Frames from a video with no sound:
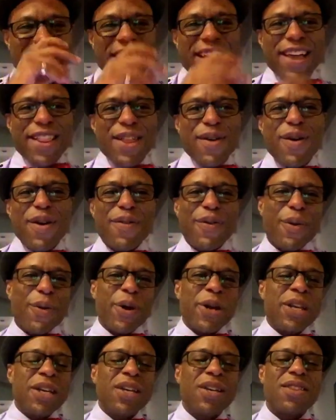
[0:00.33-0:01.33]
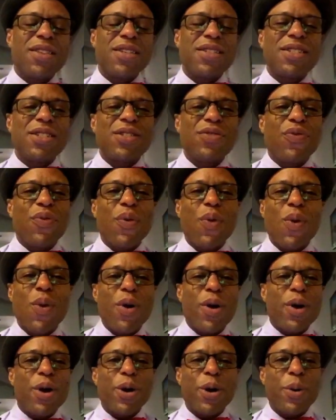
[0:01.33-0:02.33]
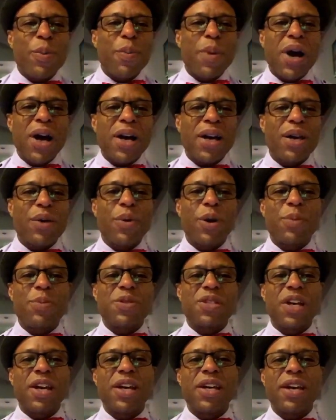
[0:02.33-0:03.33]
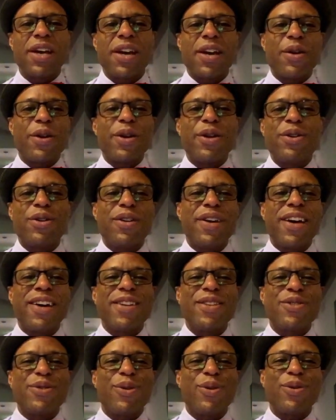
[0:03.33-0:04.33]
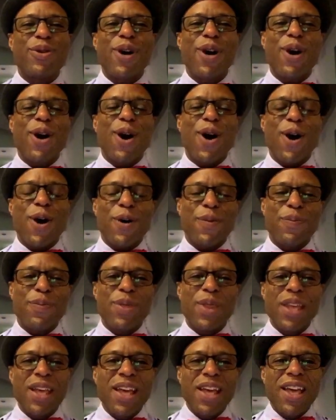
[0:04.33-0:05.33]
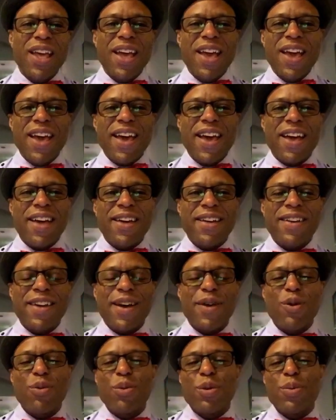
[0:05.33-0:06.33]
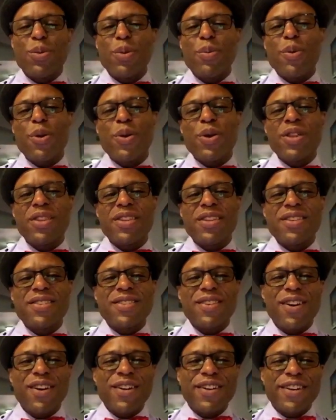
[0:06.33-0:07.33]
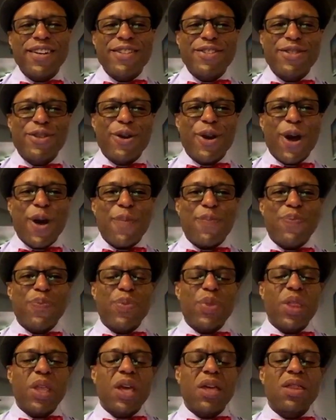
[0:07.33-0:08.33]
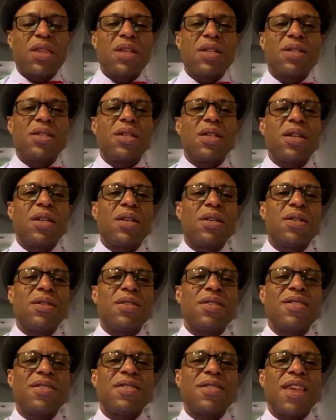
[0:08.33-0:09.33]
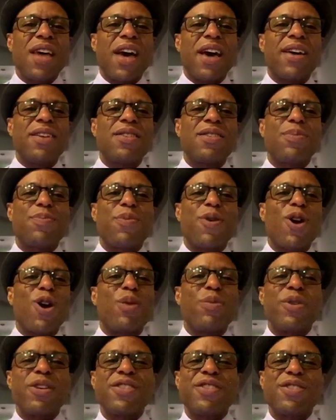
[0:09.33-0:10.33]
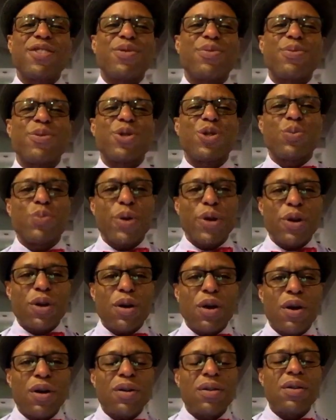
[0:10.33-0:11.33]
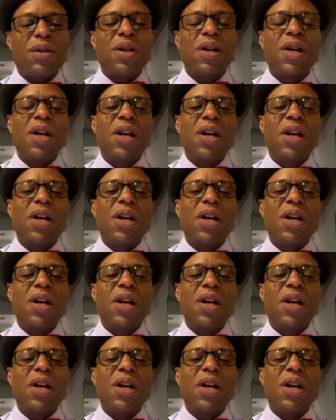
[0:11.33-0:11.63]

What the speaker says: Hello, everyone. This is for my website, arialanatole.com, and I will be promoting this on Instagram. This is that promised Risperdal